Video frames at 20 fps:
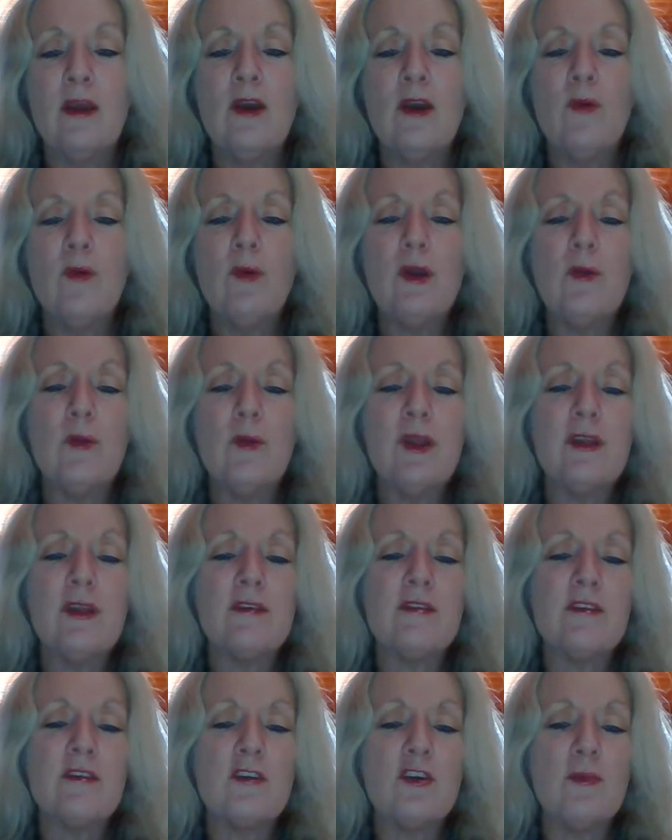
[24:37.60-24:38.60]
We are
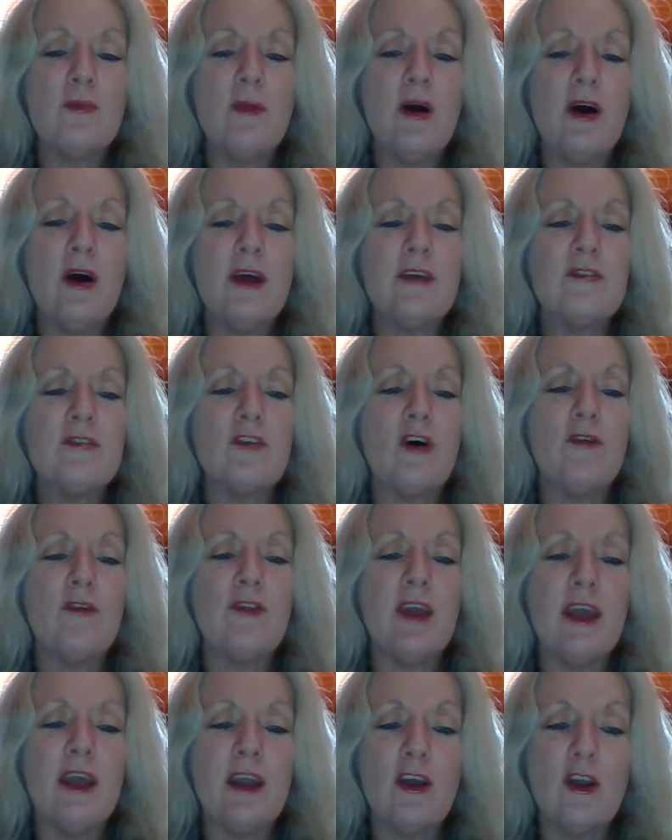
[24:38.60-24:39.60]
witnessing the demise of the
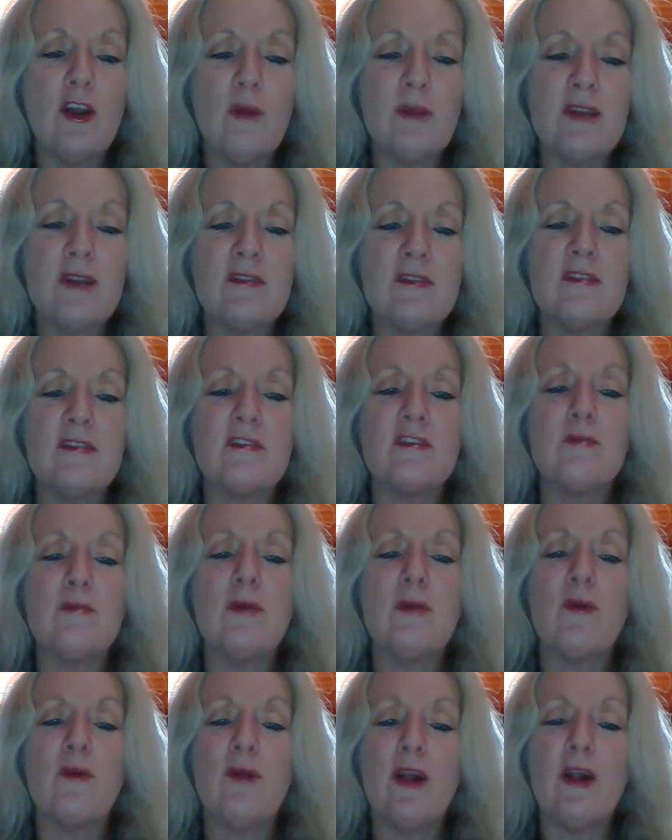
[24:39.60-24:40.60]
economic system
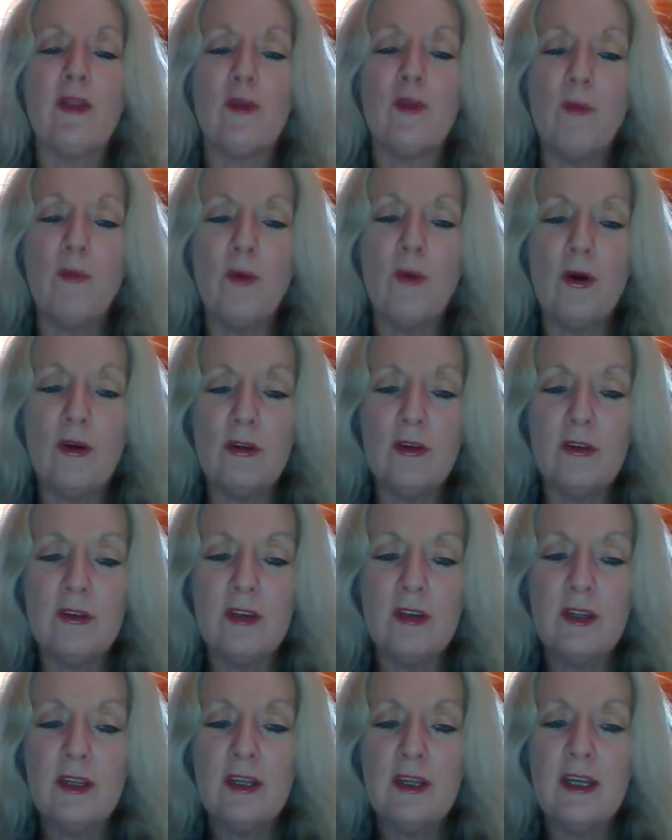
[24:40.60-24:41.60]
around the world
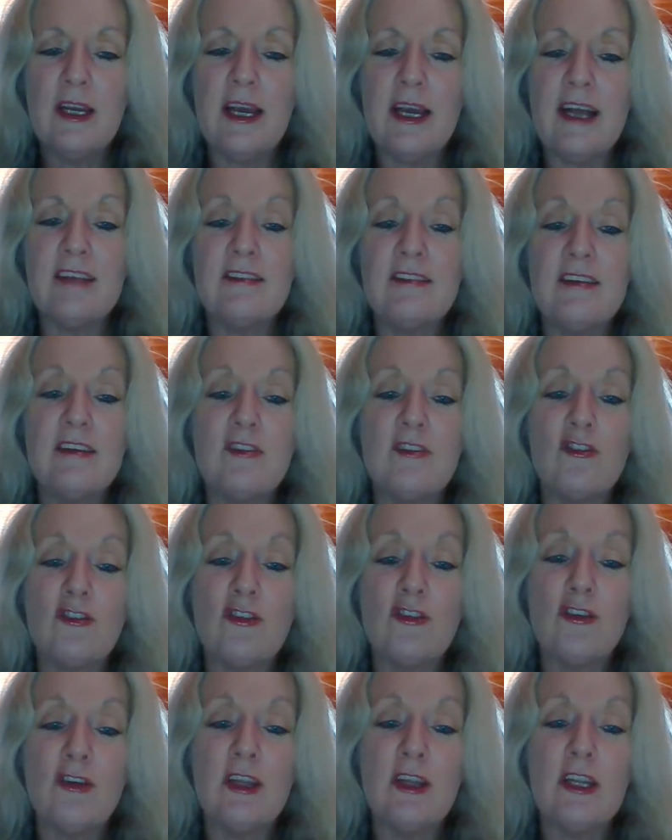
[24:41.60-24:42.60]
as it is
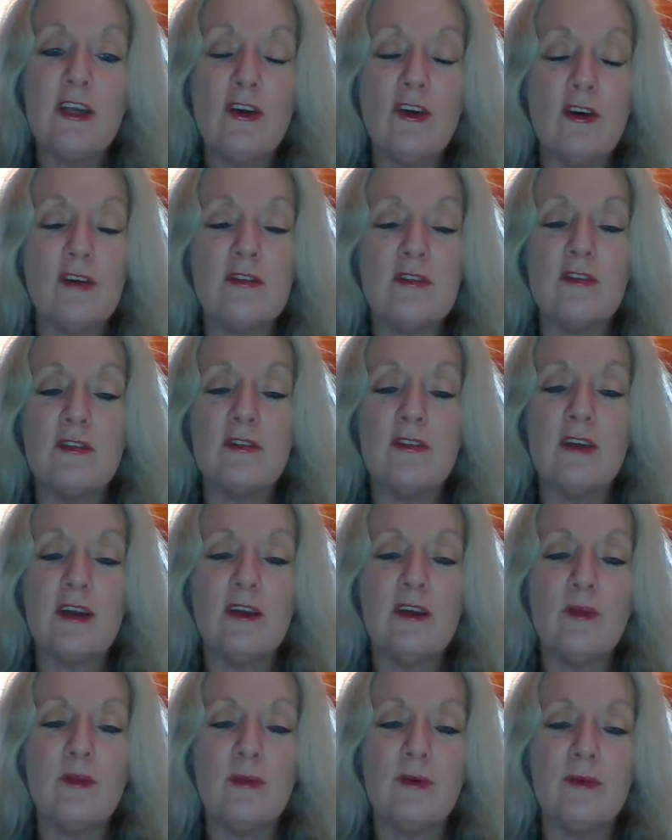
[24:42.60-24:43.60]
truly not
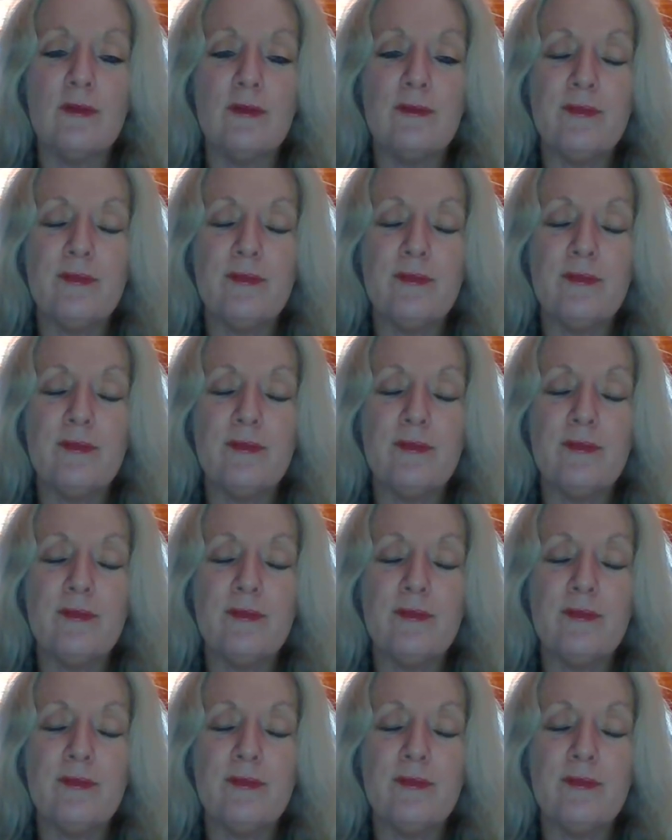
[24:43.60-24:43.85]
sustainable.